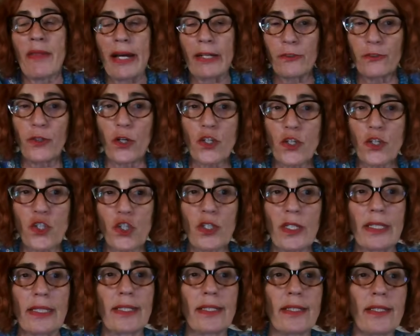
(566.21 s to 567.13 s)

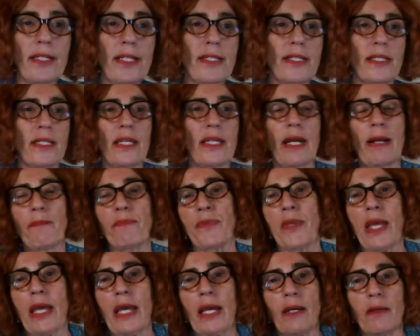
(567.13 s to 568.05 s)
Unfortunately, this year,
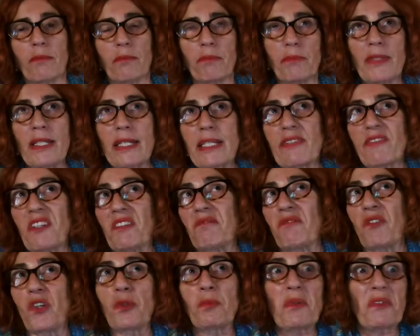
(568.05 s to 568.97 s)
this will
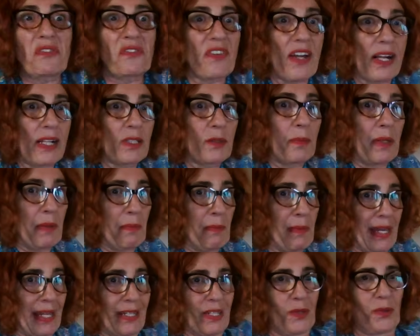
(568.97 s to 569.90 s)
not be felt by
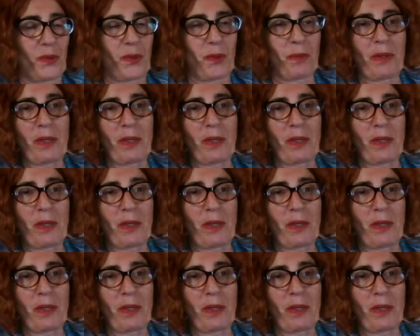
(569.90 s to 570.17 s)
many,